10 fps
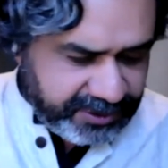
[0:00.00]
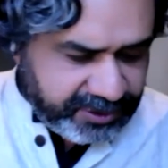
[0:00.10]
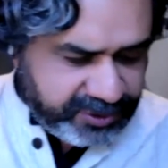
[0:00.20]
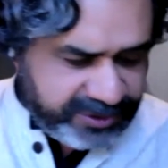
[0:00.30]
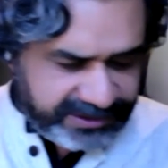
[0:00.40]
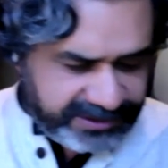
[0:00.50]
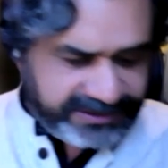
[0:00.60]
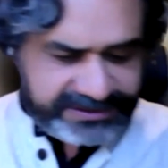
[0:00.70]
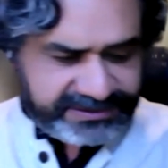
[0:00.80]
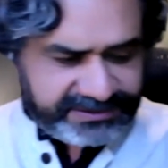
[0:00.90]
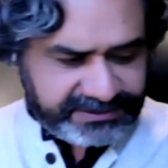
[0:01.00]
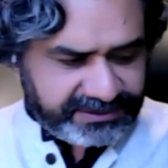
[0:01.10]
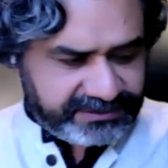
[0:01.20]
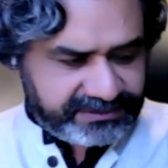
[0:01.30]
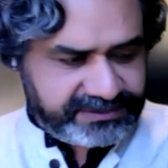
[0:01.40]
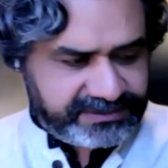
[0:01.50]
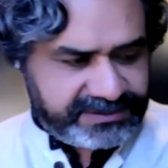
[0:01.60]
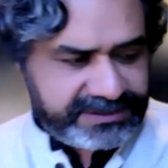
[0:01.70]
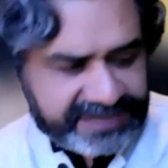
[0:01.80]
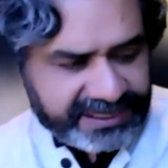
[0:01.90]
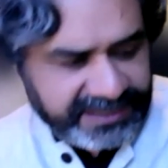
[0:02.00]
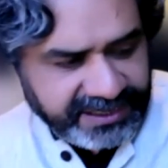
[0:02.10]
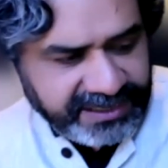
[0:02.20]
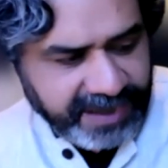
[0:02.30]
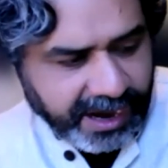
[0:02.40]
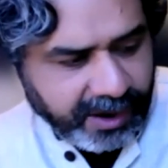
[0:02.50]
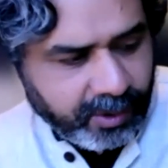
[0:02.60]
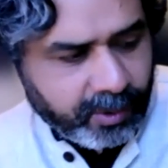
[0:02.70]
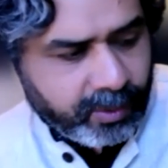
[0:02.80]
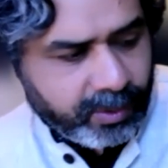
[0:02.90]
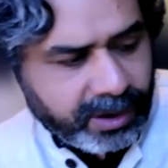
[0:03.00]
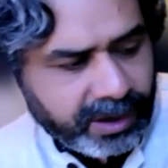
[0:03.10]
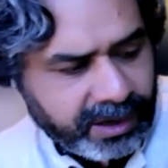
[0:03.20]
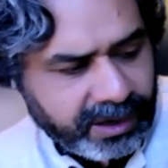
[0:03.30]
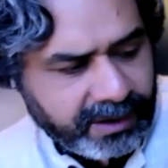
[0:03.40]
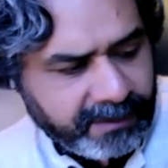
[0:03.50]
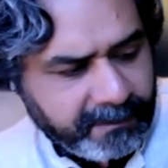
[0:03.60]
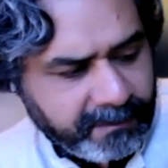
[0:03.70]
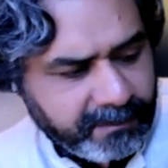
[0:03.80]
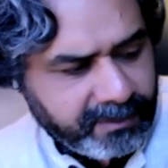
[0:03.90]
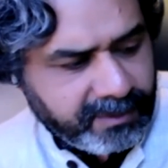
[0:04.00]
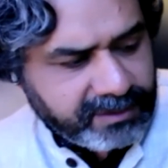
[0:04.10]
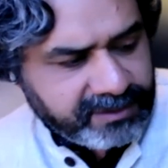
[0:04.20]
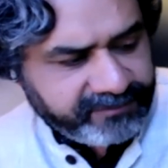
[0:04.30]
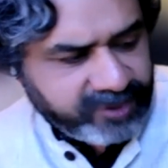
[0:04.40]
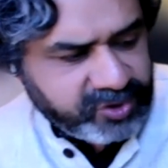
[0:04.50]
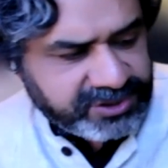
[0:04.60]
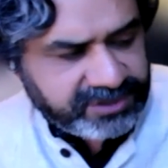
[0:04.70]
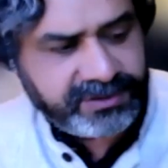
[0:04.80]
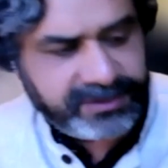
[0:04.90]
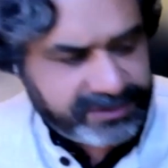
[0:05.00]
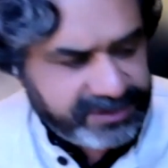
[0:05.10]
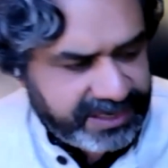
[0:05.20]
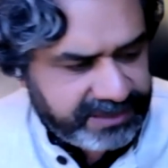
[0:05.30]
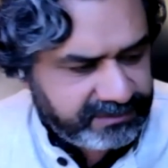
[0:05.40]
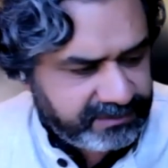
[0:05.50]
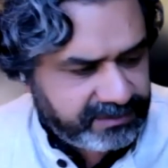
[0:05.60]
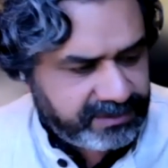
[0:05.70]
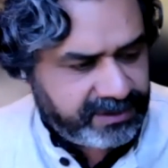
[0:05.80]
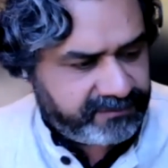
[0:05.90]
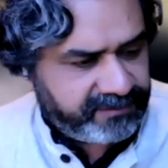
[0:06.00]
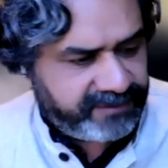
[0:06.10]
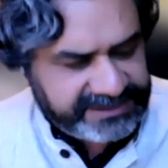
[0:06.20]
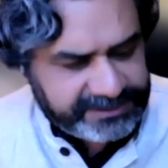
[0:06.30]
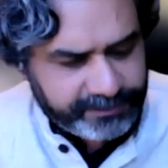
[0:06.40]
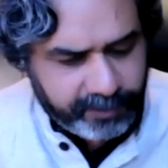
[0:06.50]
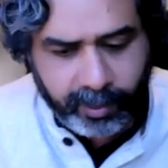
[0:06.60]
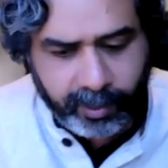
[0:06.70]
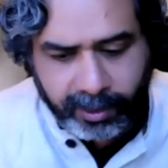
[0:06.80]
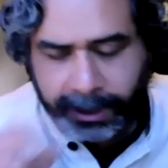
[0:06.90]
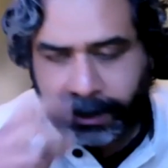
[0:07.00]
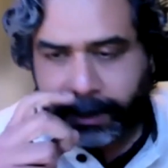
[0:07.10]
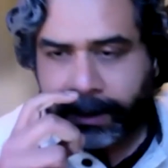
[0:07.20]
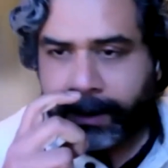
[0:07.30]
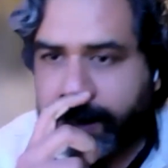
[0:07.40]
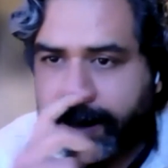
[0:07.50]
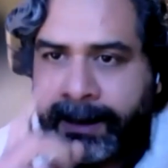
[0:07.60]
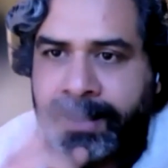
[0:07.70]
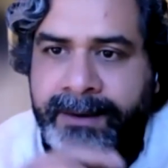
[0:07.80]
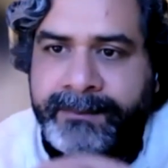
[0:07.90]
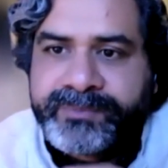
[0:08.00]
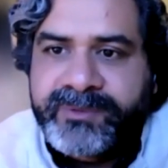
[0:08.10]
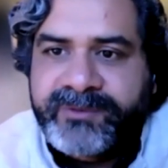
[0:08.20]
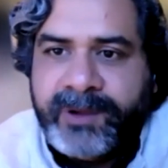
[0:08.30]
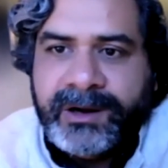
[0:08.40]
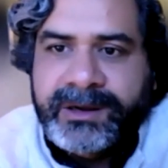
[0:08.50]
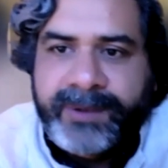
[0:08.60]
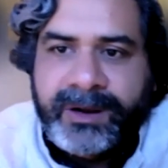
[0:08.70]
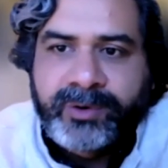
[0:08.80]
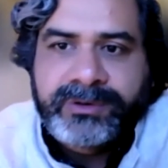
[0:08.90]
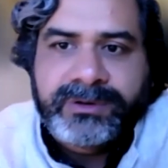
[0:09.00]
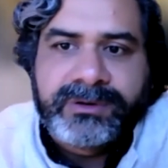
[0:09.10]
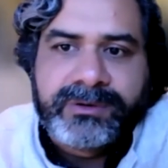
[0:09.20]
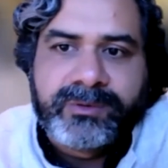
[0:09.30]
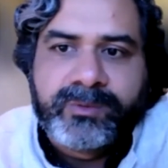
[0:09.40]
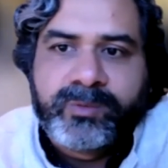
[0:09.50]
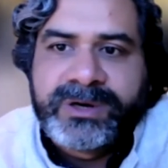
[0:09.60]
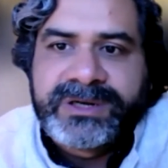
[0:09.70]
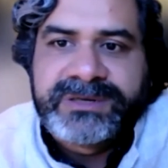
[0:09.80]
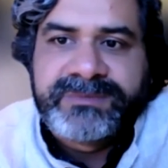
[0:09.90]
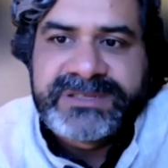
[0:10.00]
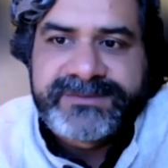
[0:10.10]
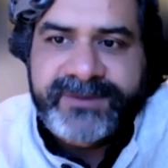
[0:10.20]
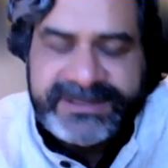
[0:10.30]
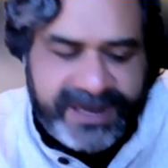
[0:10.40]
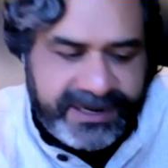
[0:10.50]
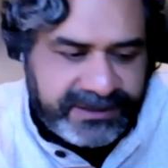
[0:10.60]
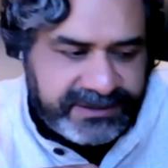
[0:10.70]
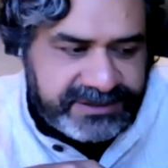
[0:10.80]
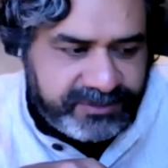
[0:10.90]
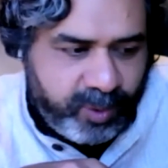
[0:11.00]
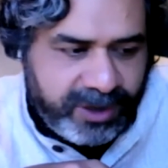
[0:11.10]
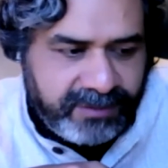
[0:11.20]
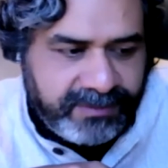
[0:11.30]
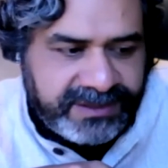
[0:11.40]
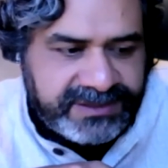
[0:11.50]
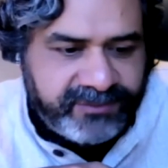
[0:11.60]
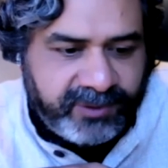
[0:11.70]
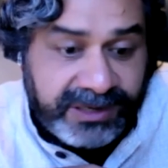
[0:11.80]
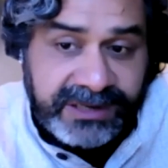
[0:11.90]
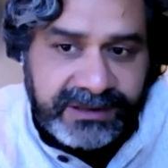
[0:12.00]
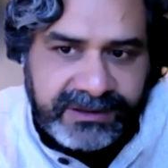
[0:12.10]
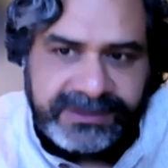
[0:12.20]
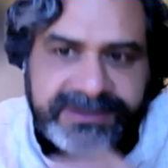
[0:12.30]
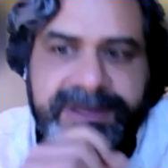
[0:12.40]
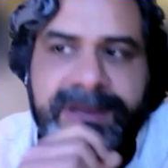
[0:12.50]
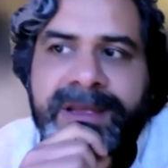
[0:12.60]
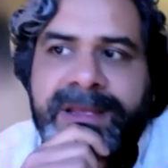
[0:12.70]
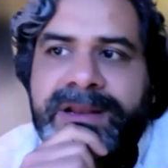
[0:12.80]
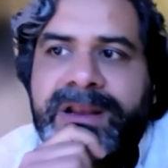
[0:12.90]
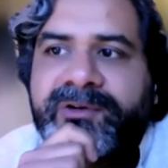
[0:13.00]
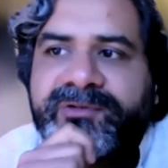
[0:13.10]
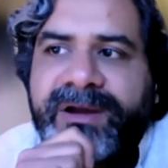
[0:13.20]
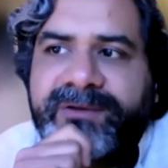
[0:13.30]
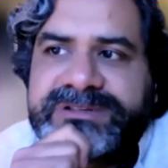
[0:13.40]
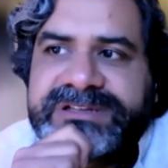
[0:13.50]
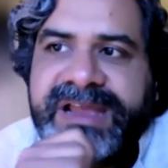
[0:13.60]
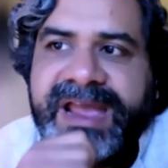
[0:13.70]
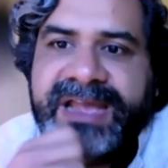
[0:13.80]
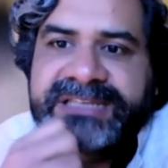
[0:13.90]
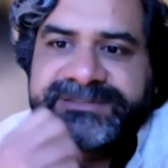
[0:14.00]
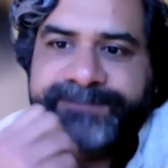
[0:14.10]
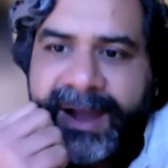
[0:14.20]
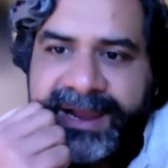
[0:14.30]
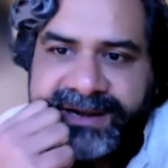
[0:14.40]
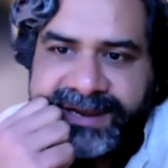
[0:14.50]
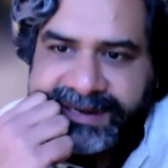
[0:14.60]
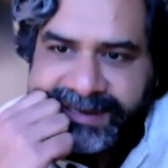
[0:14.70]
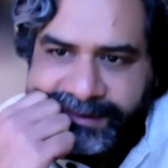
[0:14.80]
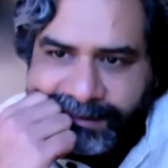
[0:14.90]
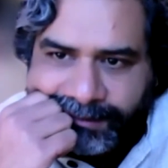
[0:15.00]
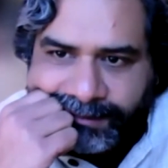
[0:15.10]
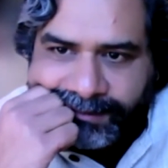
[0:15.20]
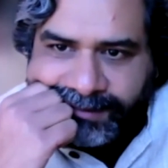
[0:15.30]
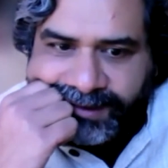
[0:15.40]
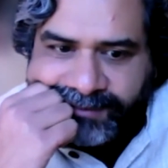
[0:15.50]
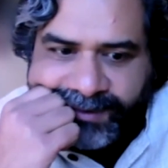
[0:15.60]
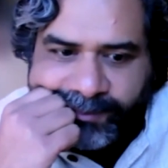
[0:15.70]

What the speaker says: Jared, this idea now, future that we have explored, talked about what it means for designers, what it means for leaders. Now, if I was an aspiring leader, if